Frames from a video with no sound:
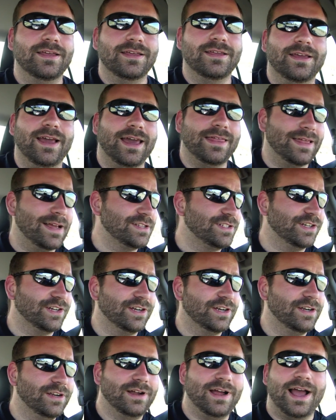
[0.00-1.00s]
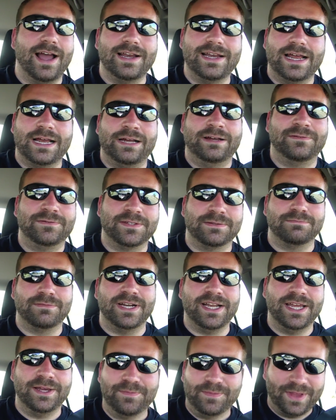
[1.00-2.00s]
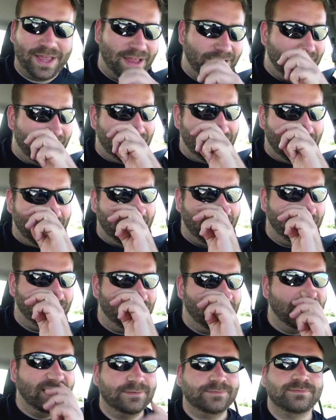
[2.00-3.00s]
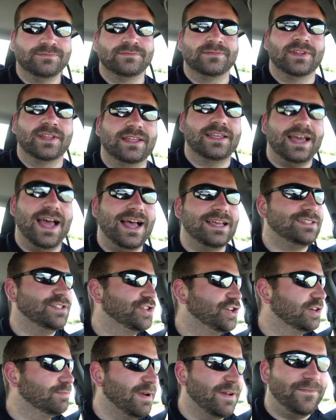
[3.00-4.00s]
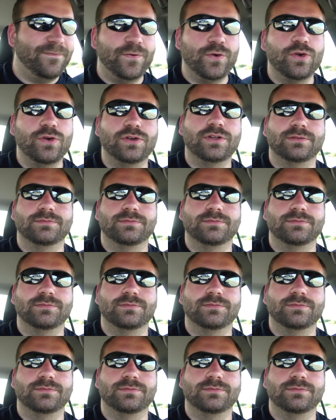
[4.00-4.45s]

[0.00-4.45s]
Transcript: Yeah, thanks to her, I now have some money. I now have gas to cook my food.